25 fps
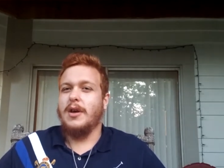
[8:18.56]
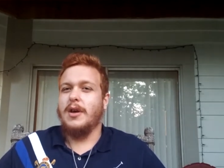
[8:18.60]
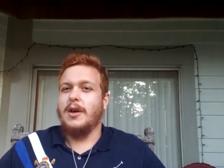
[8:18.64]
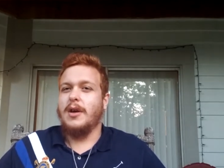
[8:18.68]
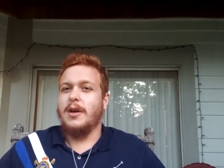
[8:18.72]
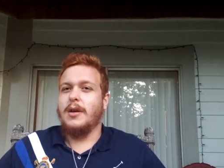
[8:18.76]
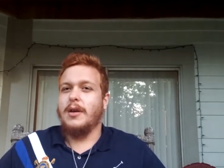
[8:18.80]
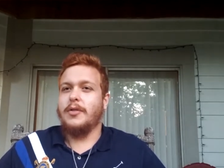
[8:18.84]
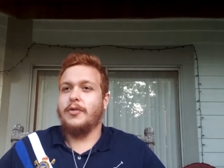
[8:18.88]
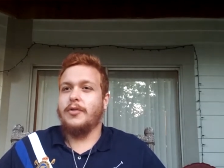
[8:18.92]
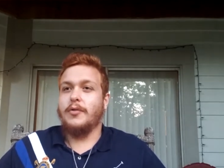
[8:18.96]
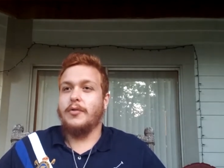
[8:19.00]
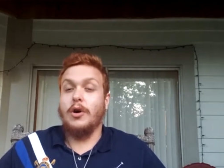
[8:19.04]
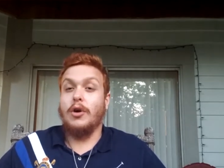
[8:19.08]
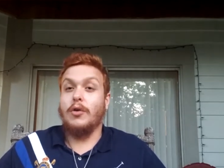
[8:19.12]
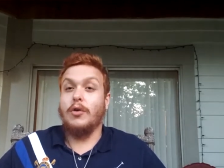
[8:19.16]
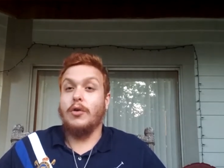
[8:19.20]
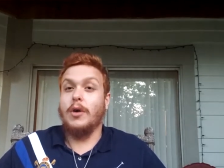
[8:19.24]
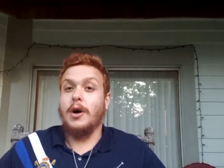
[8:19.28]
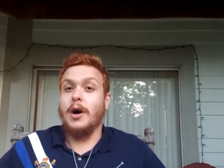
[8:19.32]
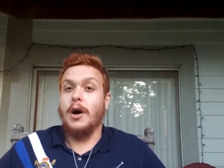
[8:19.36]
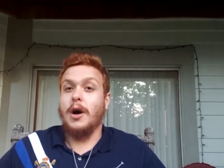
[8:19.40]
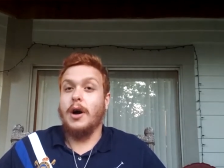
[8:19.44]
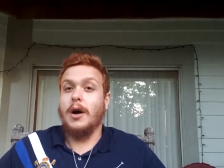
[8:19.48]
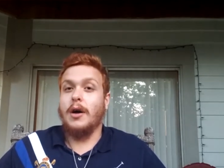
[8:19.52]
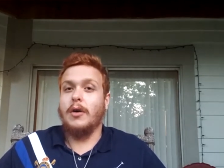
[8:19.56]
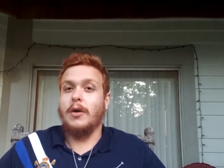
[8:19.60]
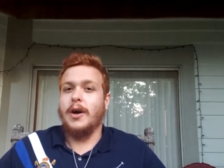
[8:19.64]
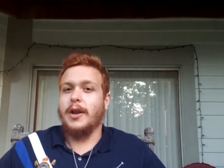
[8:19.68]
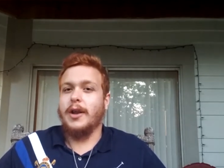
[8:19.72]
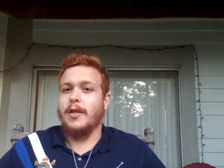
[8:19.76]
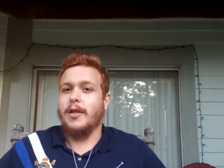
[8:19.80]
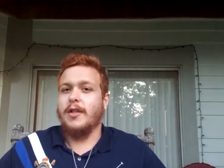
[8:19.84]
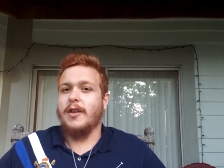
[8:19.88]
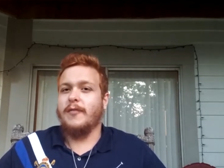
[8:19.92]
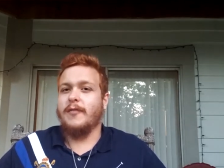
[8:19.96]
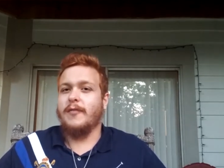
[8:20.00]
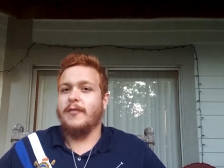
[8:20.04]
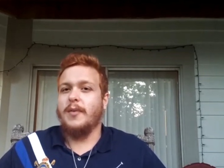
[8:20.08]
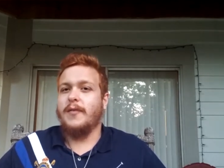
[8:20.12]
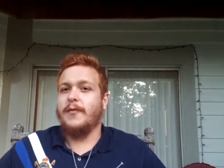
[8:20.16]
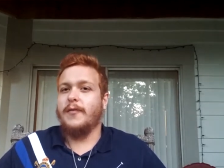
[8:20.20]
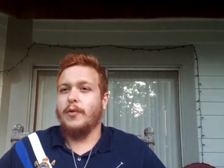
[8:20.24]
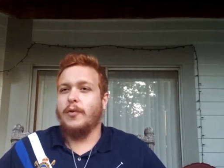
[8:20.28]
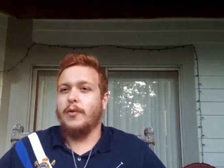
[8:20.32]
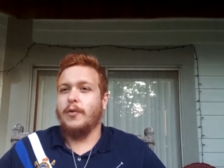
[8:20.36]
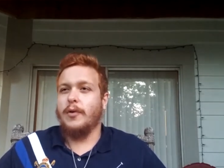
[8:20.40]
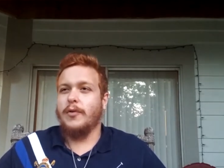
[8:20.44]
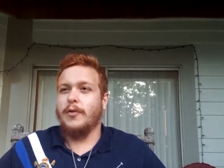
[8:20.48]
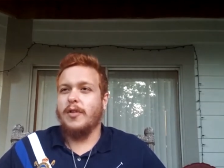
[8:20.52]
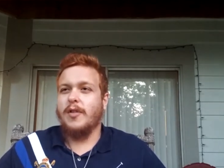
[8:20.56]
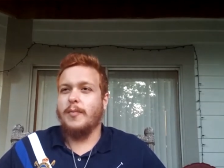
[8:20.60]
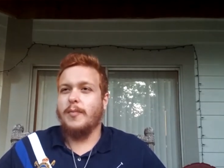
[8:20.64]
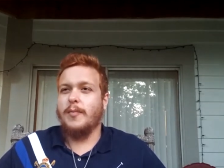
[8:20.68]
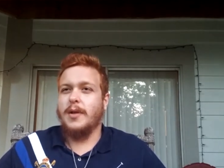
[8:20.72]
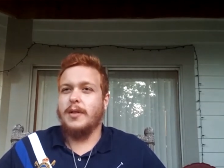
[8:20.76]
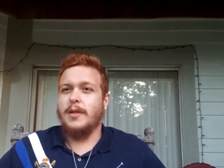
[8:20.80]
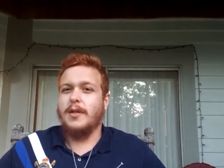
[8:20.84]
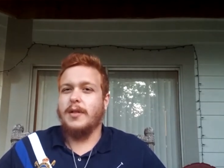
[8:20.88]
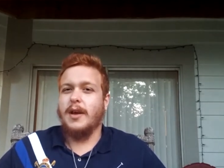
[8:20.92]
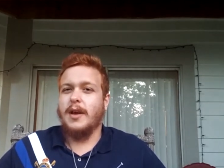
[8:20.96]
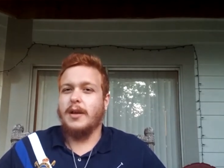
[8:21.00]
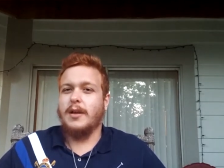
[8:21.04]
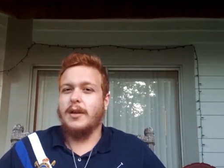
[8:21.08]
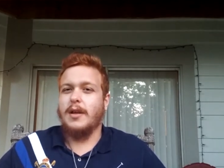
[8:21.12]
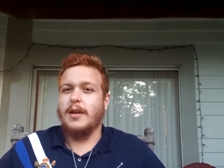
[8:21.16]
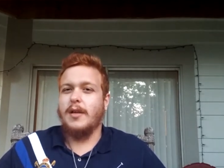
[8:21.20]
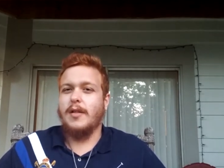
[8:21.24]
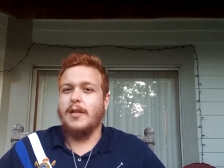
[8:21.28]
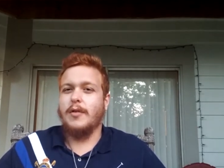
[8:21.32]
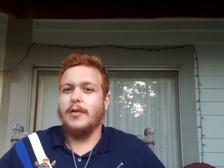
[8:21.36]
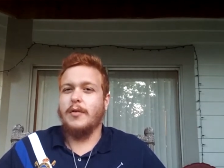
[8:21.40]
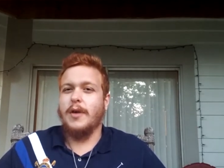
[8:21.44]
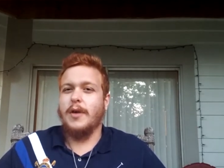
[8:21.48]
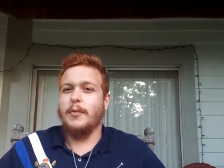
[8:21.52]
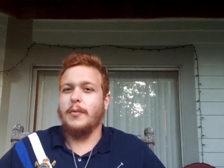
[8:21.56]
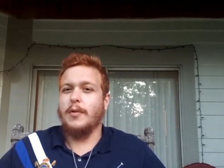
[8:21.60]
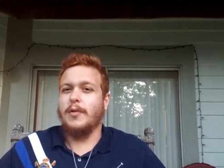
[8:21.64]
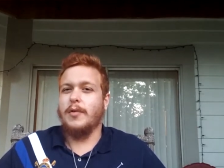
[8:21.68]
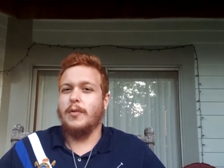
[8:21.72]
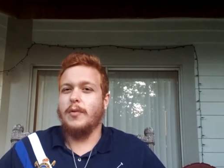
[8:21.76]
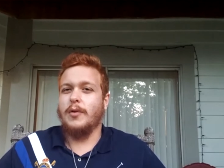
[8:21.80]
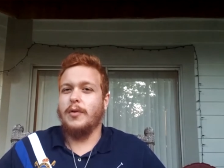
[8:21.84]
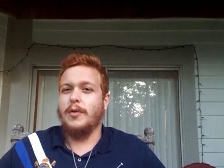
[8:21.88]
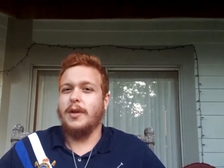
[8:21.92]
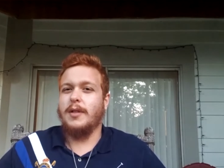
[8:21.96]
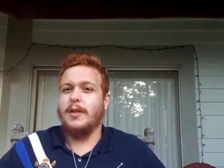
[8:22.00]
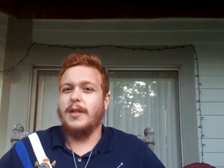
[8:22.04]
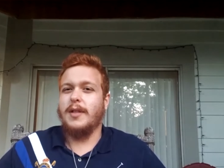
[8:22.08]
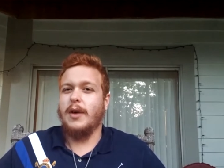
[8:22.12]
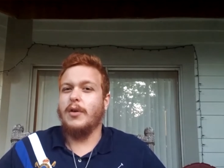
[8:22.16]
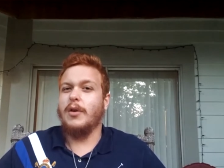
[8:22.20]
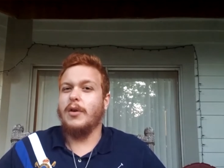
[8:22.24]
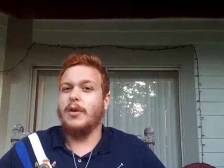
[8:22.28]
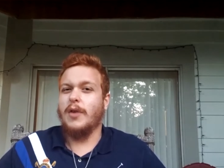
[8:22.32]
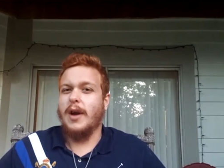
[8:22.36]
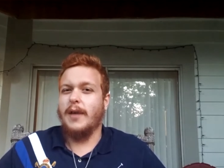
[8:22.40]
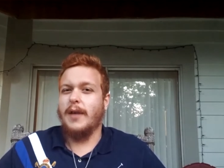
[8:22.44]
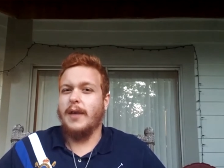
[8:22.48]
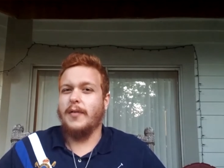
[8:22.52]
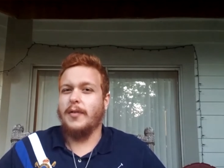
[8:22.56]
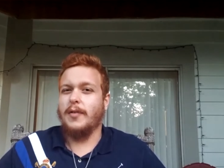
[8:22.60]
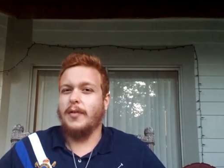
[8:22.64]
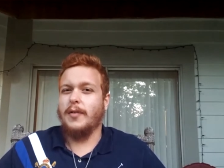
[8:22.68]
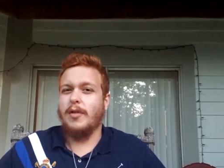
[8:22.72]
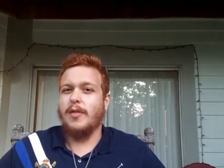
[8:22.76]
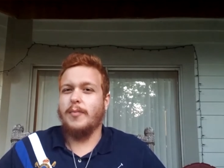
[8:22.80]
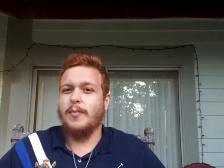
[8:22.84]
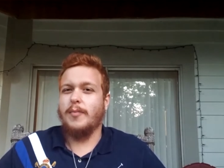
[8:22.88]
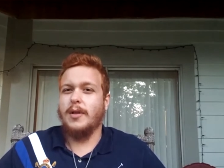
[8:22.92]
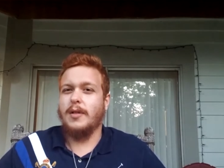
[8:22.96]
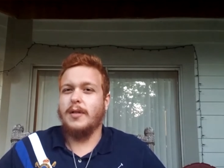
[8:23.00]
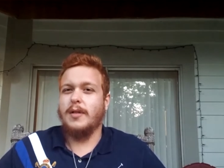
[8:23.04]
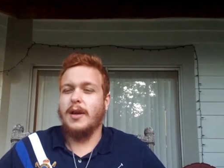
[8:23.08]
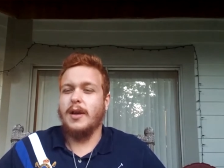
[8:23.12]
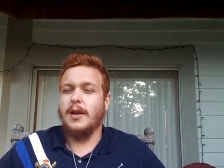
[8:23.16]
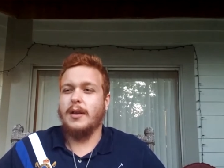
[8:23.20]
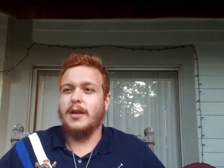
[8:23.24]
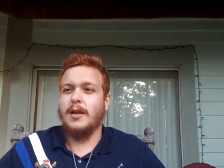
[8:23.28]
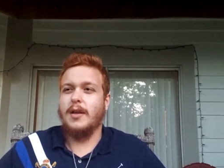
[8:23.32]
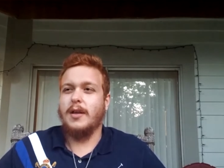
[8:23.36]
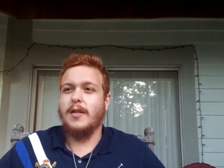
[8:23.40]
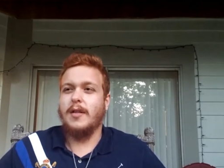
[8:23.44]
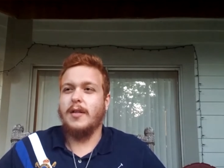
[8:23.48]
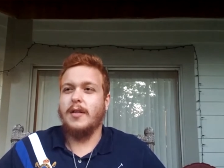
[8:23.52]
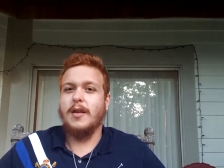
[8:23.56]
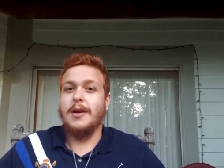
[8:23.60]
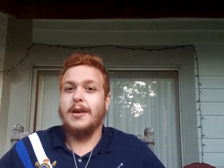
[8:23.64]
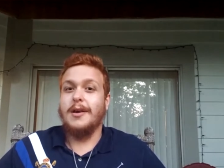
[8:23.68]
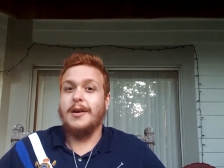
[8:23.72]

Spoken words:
throw a lot of stuff before those spin techniques, so I was really telegraphing those spin techniques.